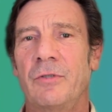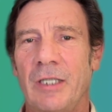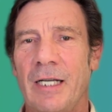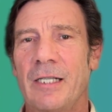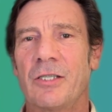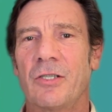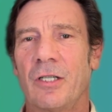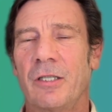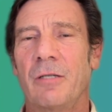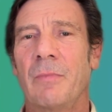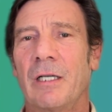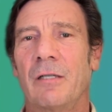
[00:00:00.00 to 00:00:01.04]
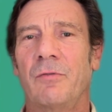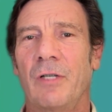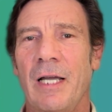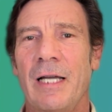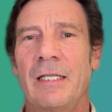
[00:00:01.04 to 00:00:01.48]
test on the amount of
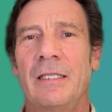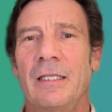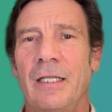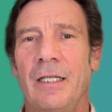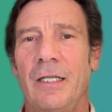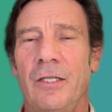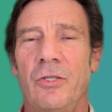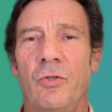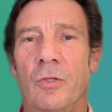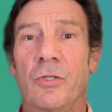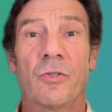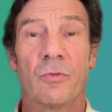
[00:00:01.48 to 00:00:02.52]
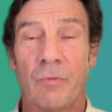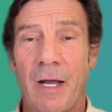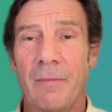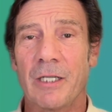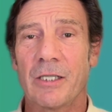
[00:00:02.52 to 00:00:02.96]
lead in your
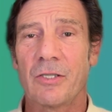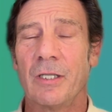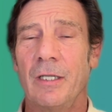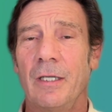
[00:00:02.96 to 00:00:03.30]
ceramics.